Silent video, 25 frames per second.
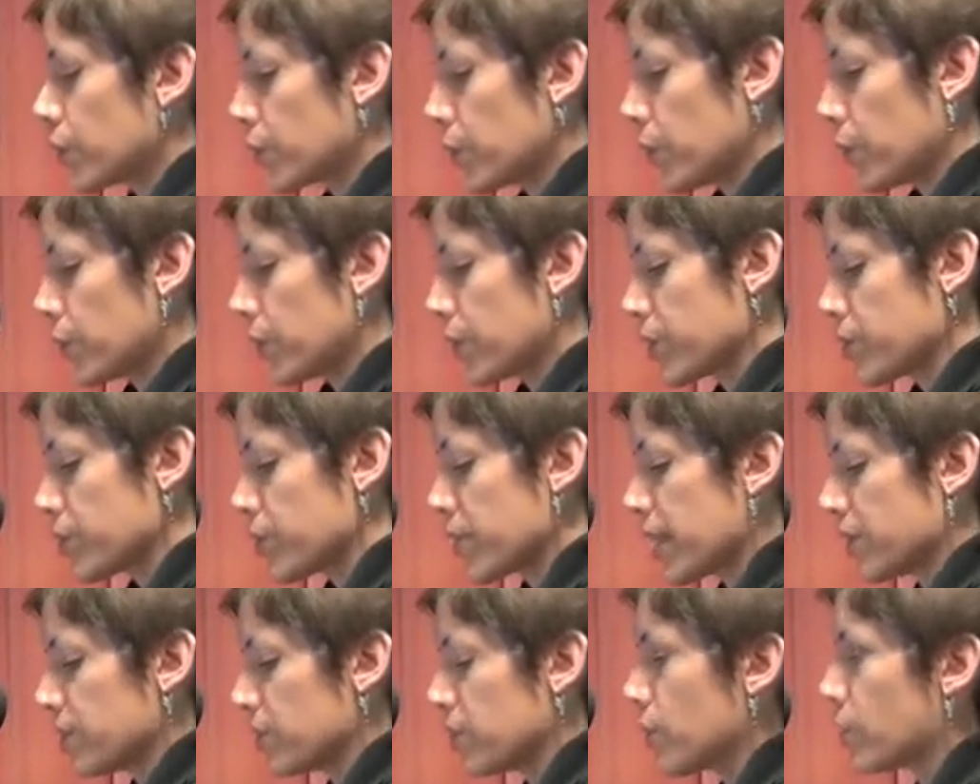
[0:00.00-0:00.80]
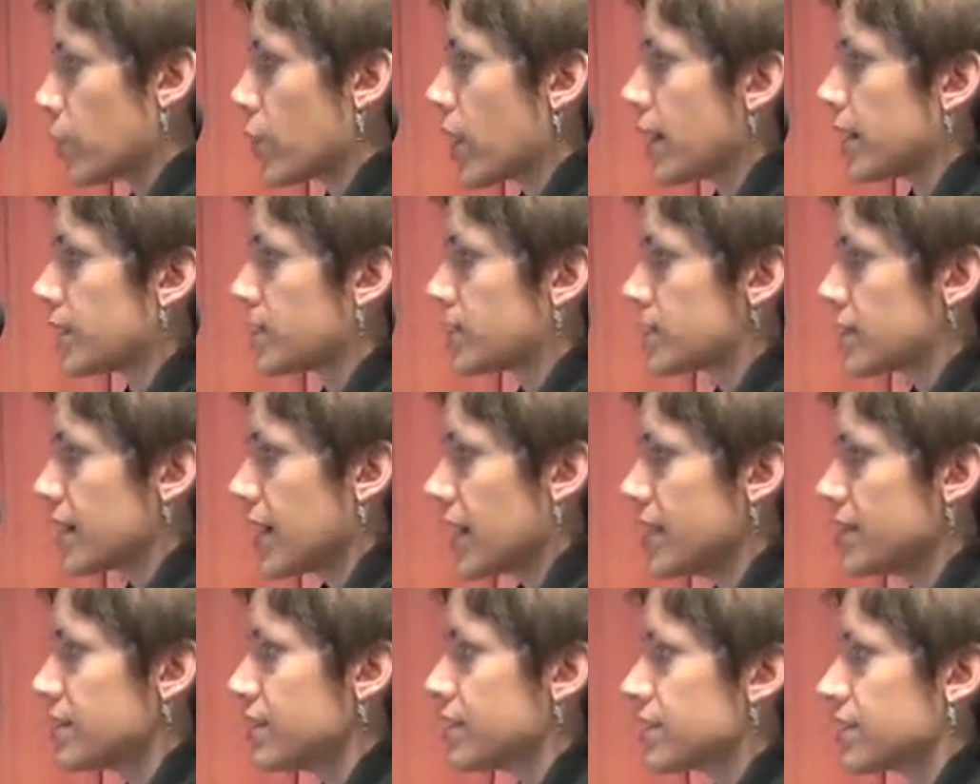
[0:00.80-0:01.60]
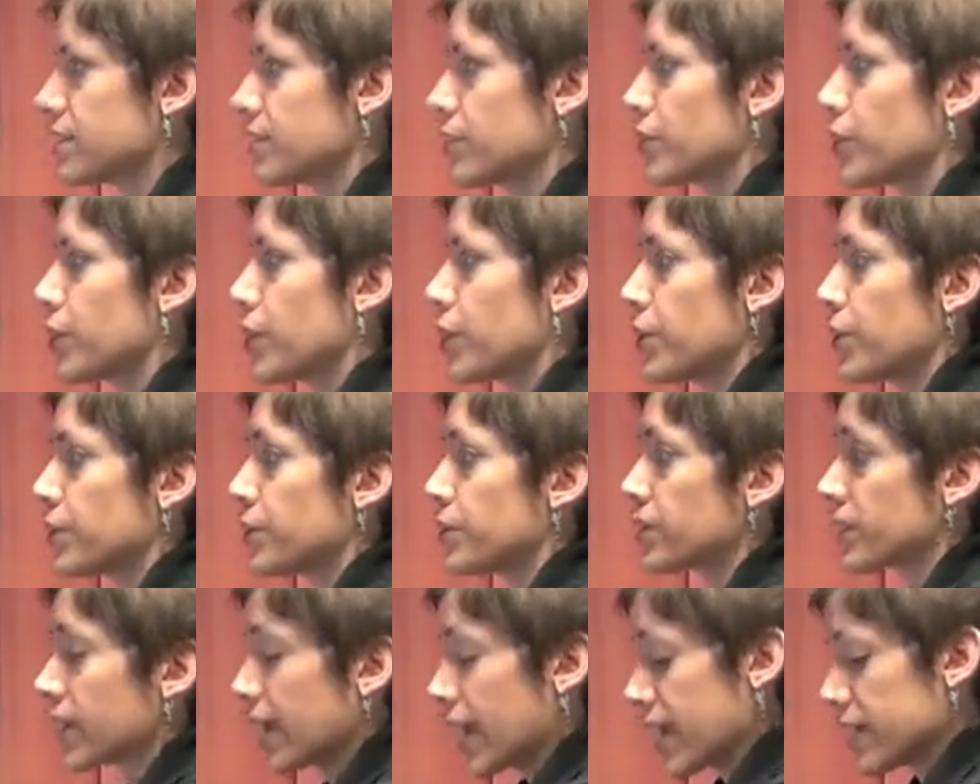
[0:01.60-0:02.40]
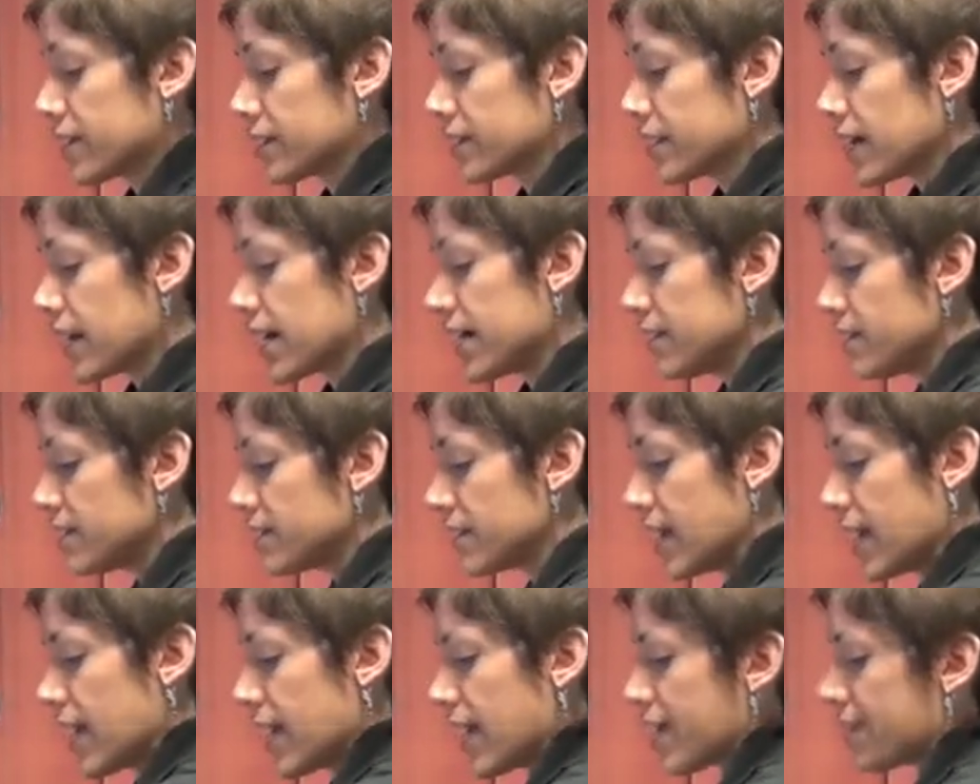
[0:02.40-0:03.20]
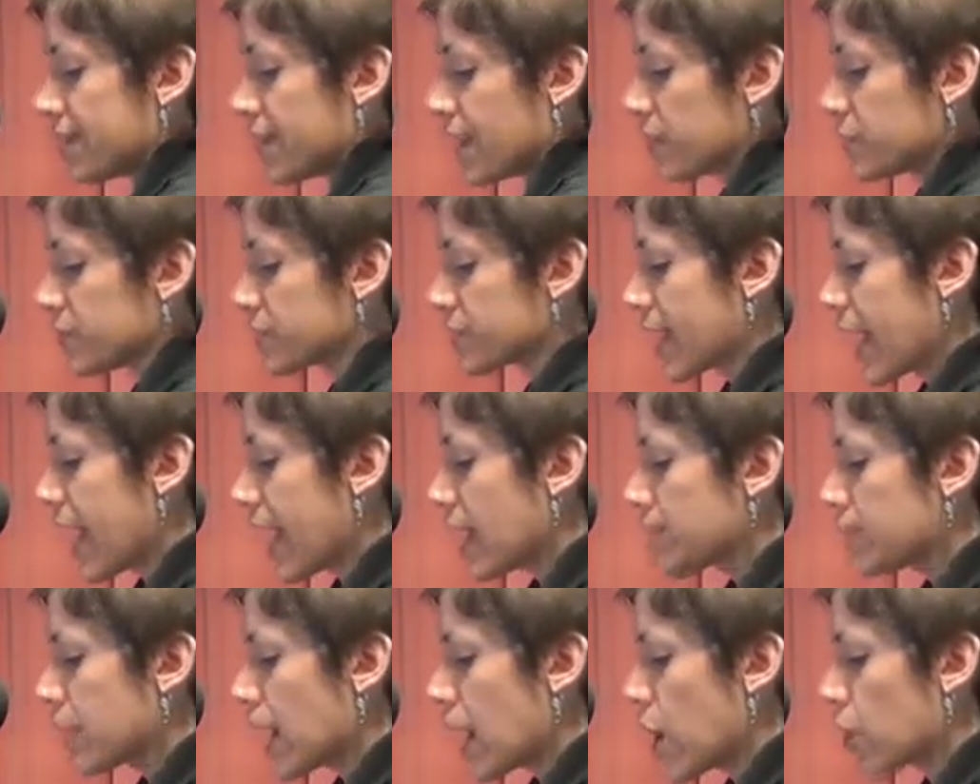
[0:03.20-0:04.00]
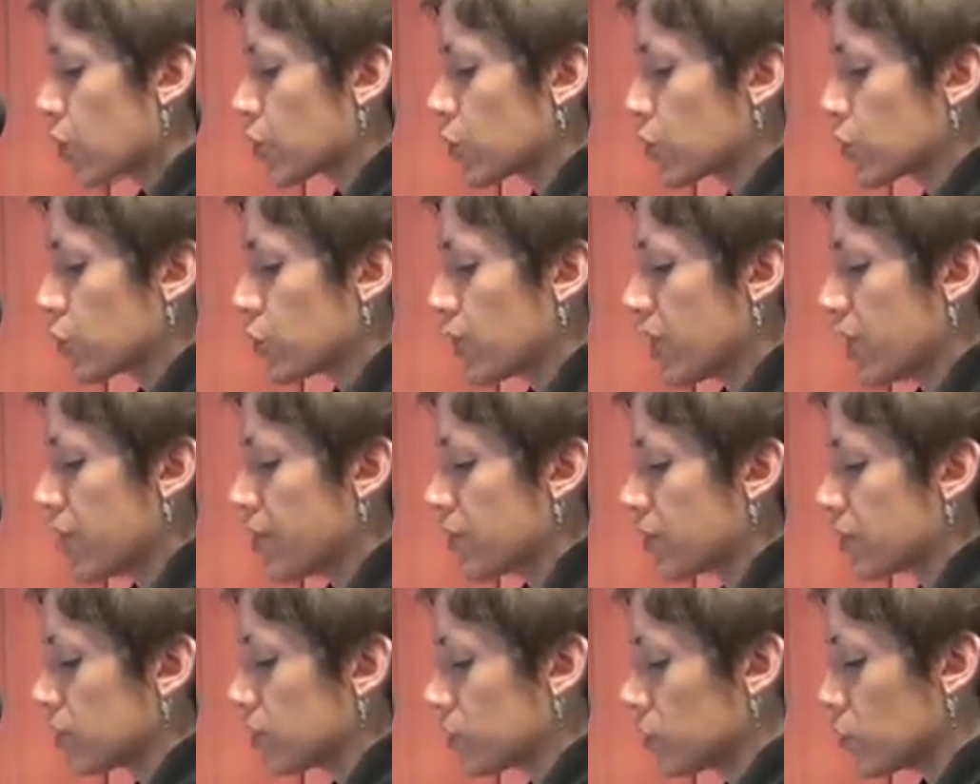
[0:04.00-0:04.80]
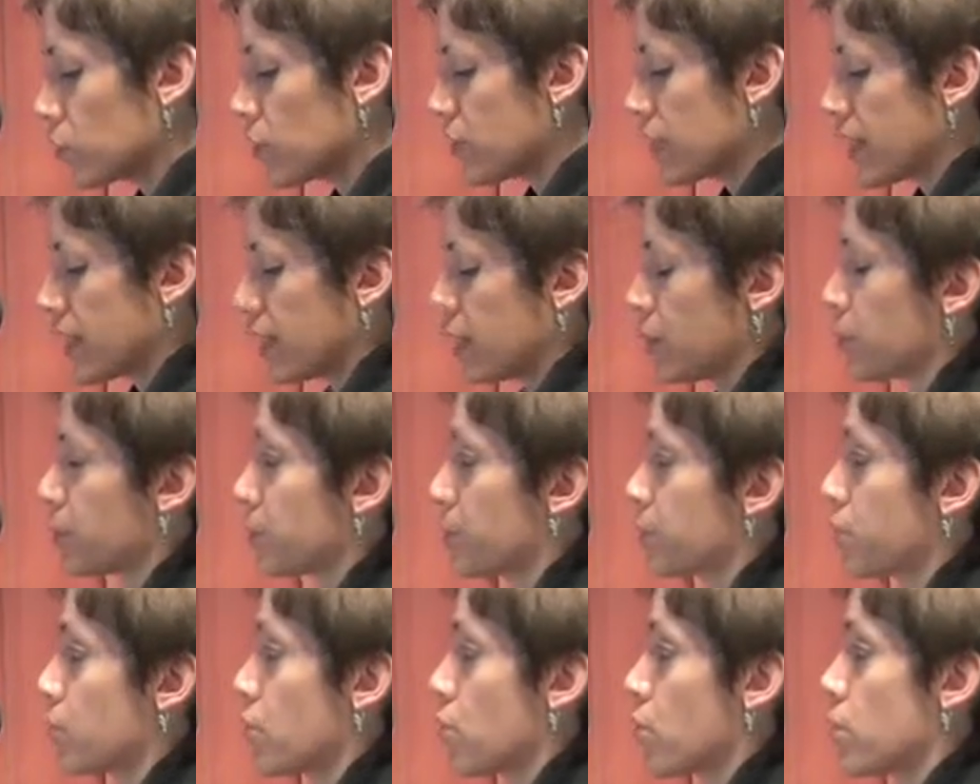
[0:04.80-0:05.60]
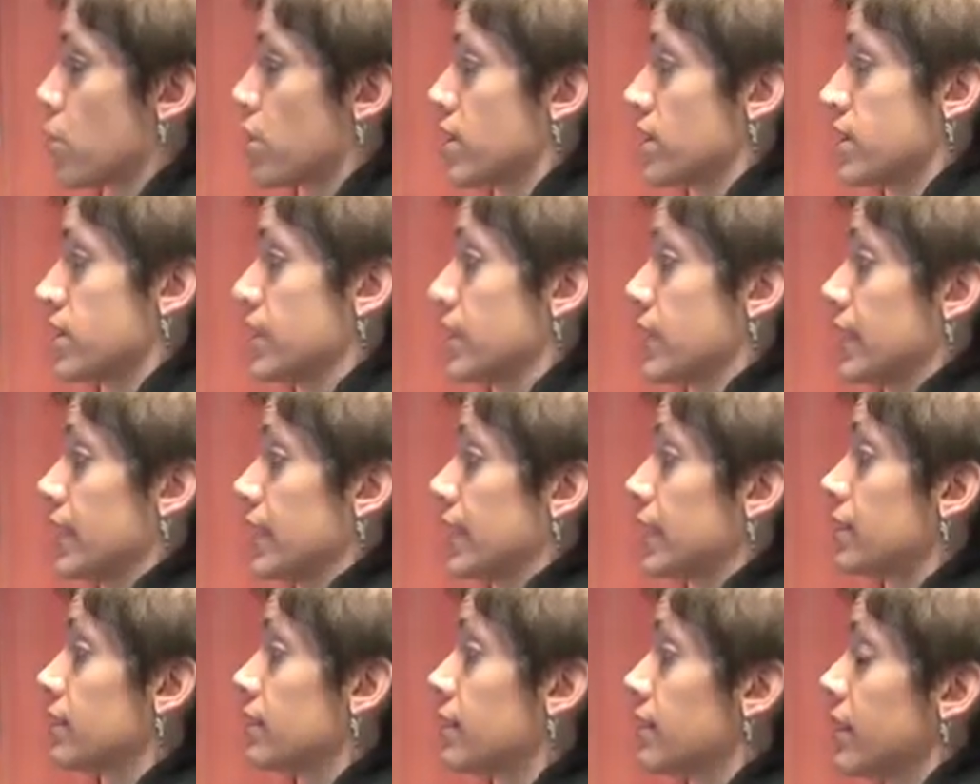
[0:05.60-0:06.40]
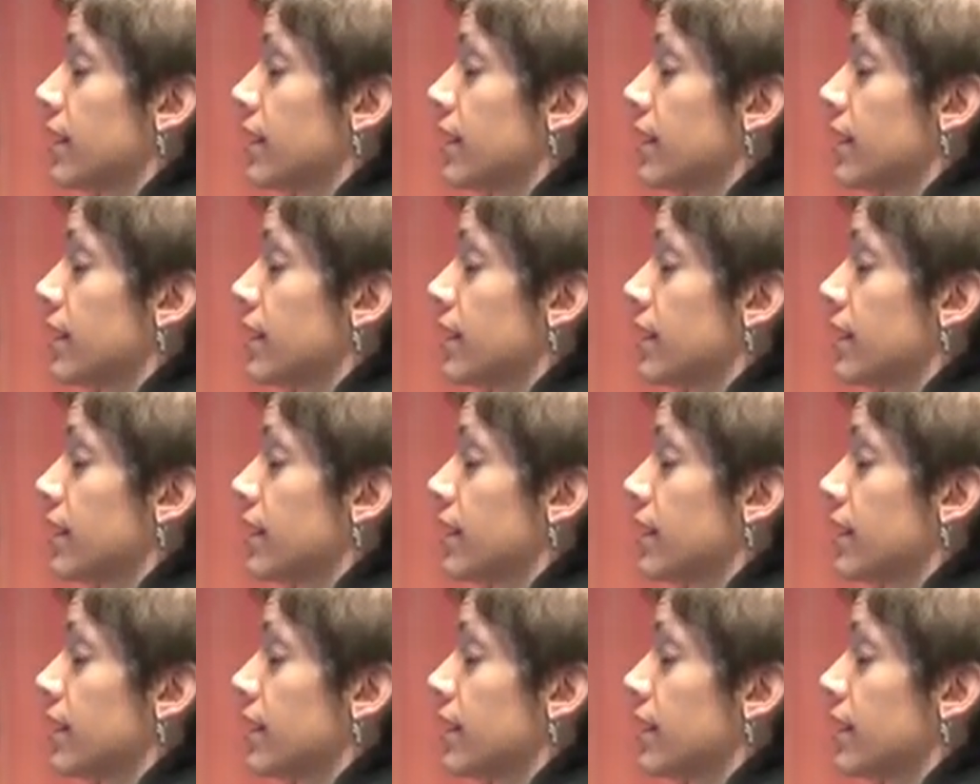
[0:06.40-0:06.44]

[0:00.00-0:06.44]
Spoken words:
Welcome back to the Wild Side. This is your host, Caitlin Kight, and that was Cat Power with Lord Help the Poor and Needy.